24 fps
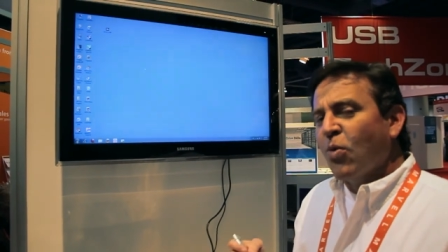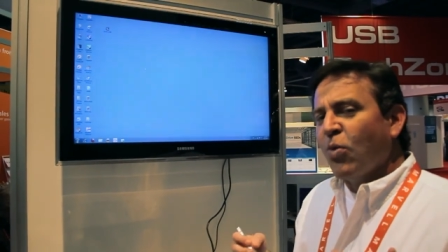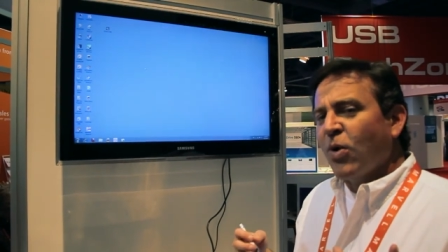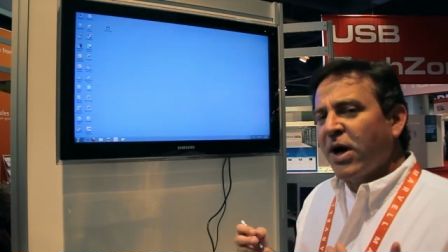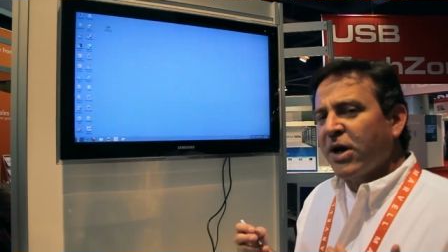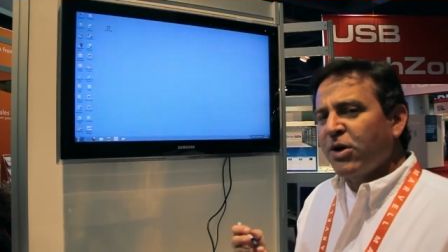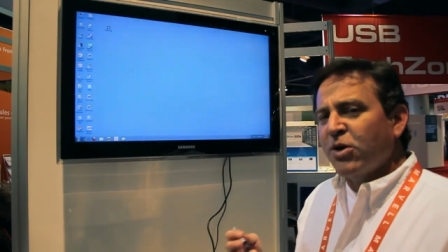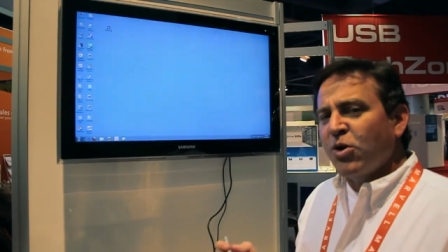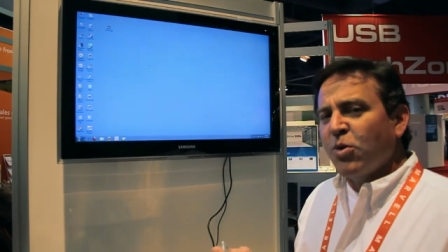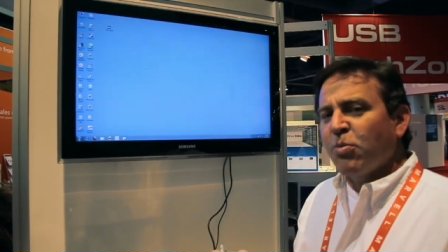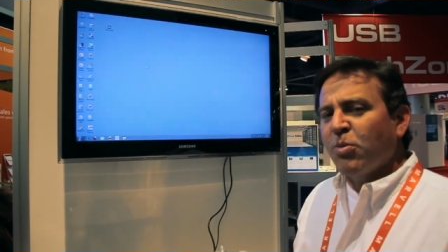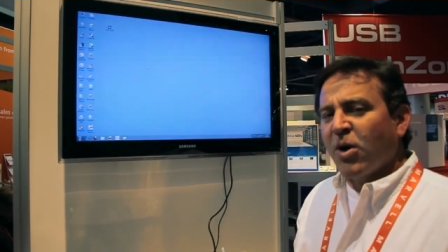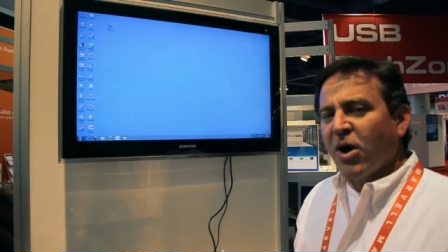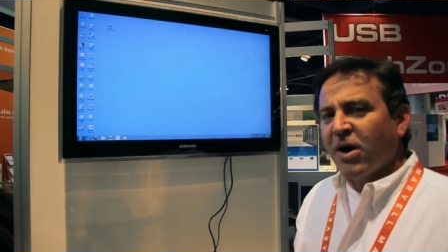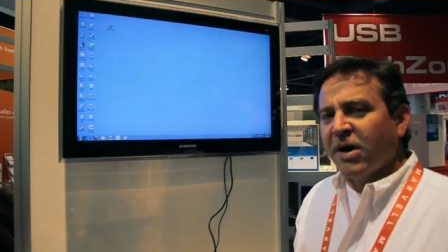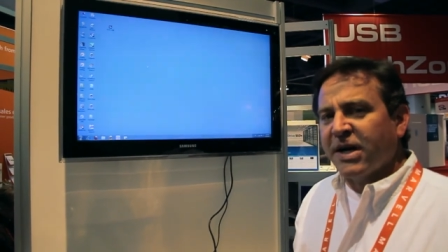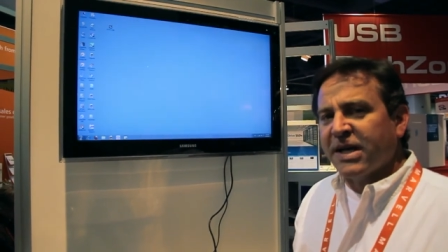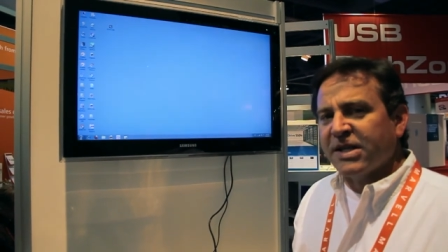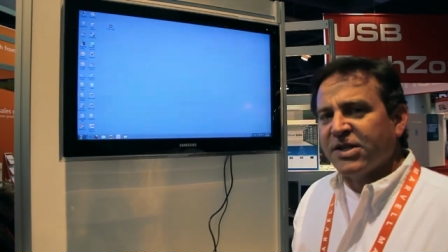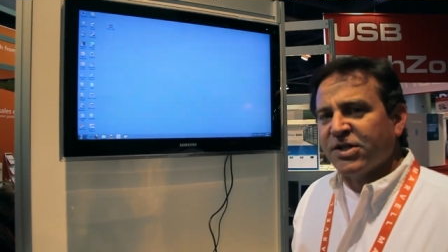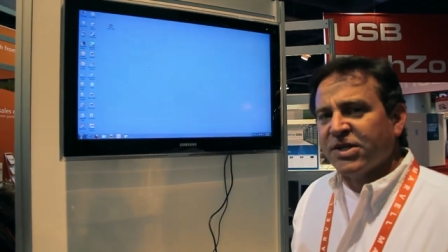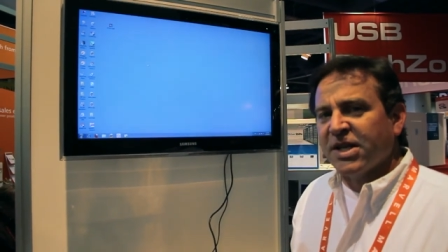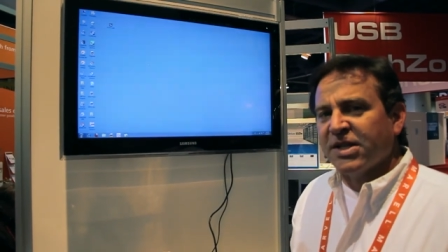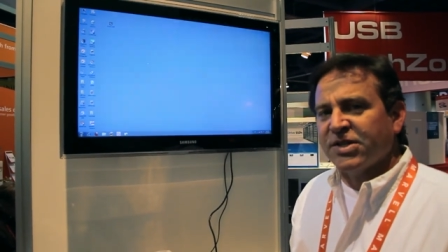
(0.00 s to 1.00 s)
What new
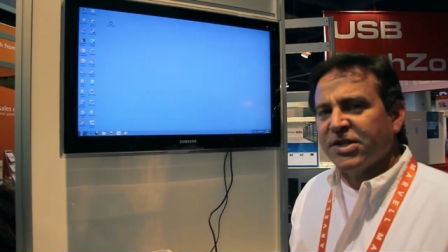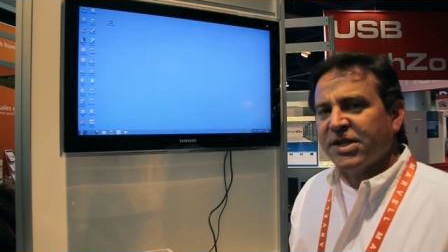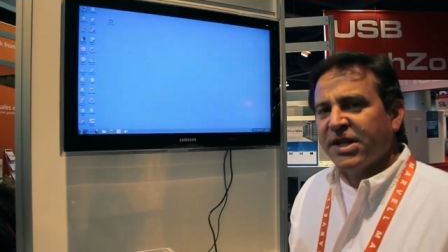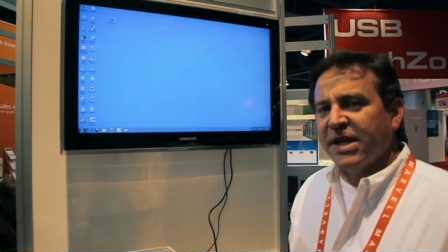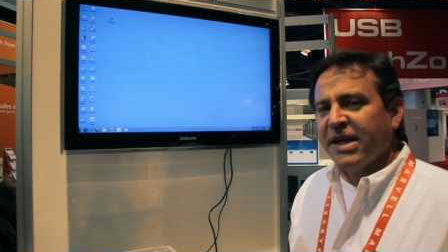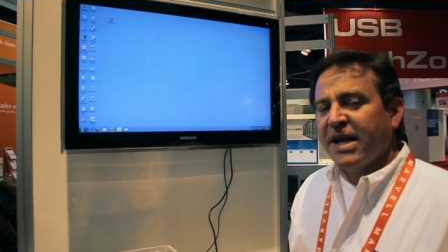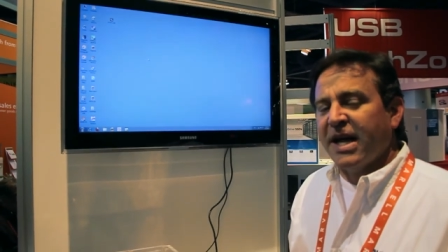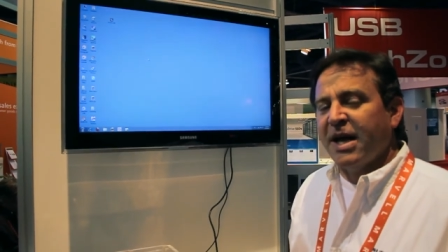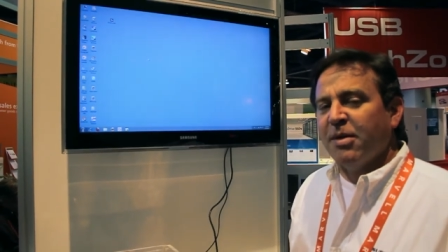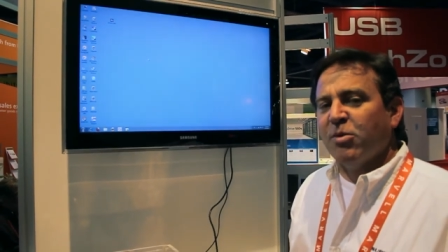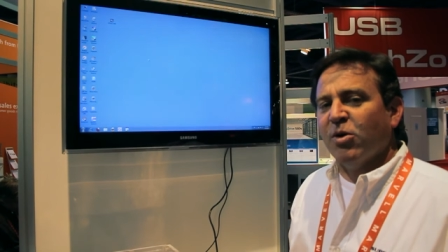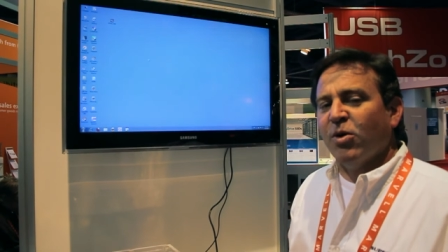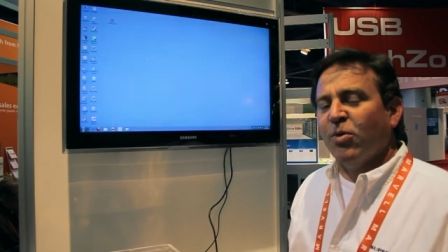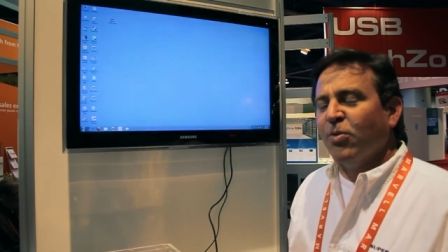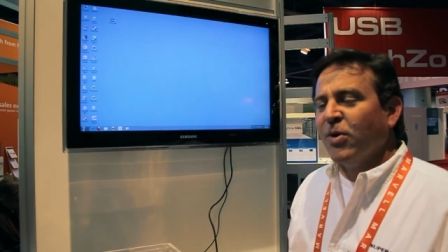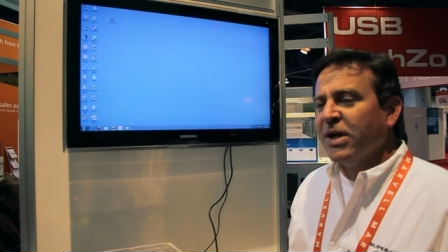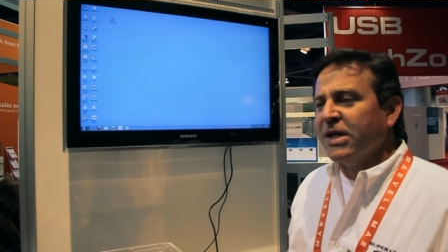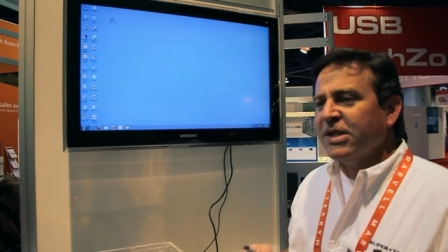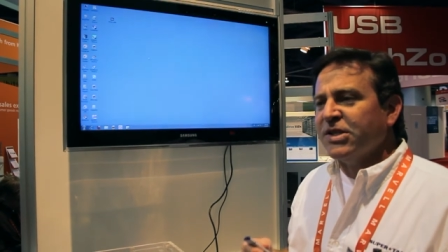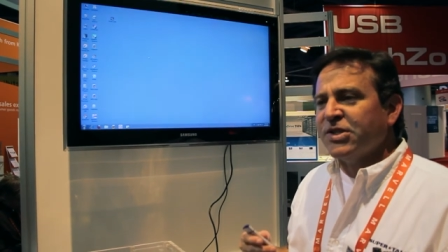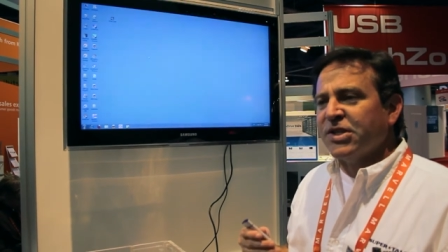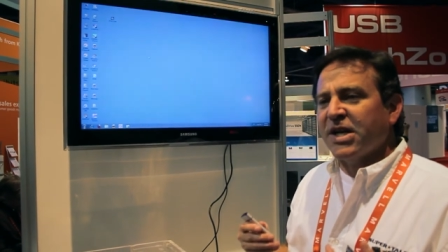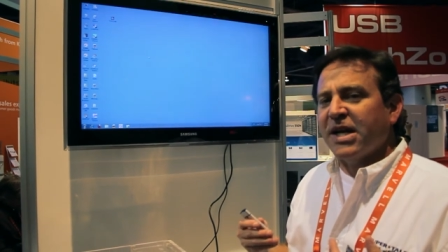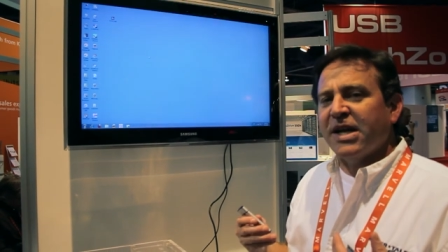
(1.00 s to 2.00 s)
markets does it enable?
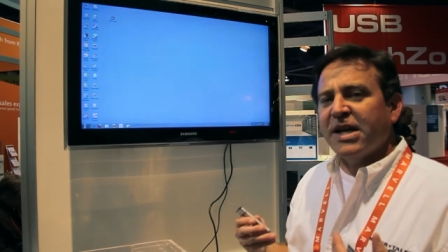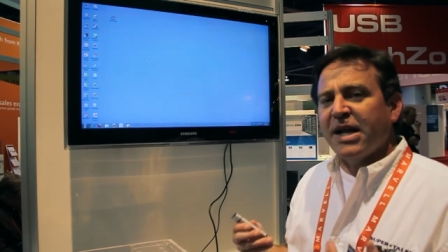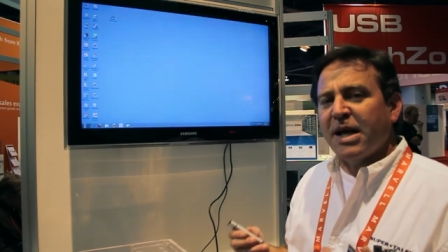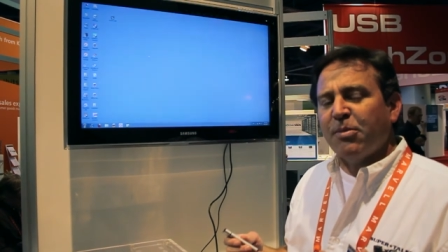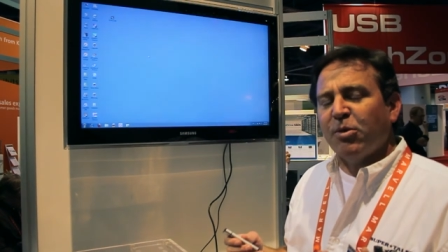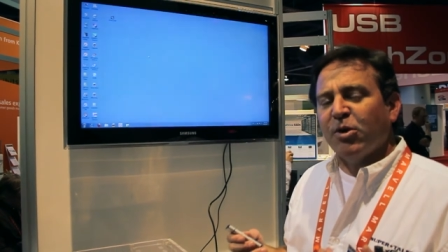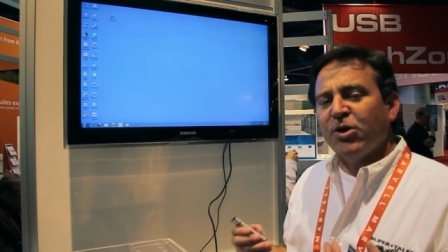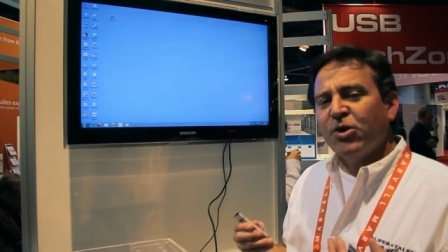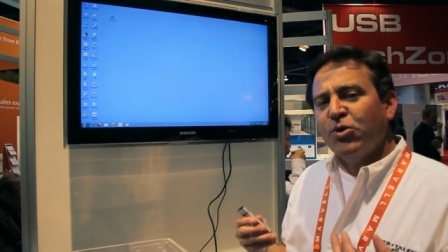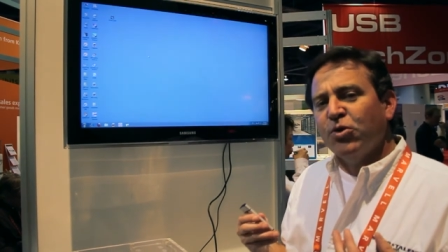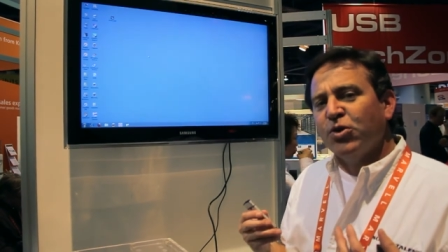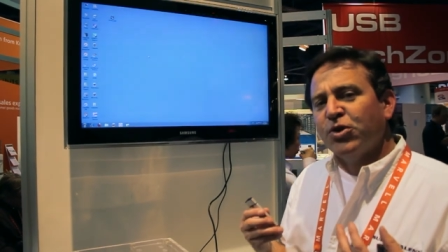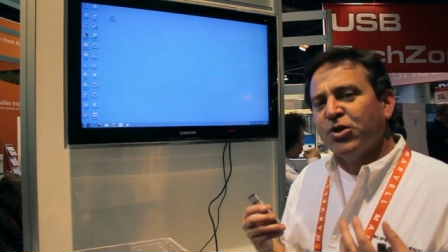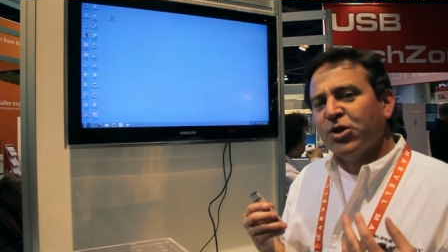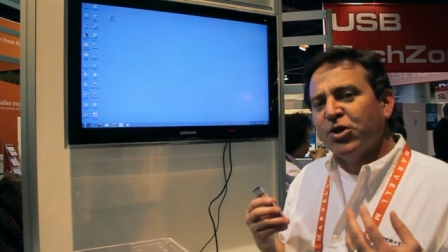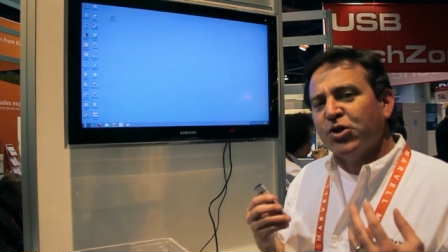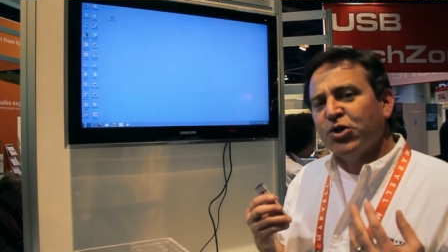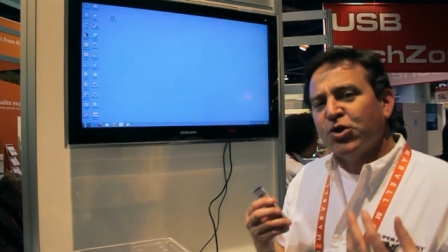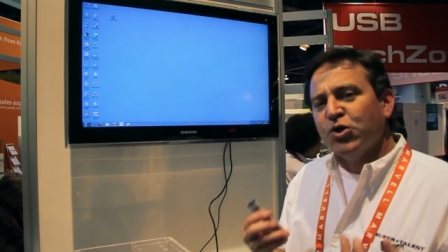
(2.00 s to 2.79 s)
What does it enable you to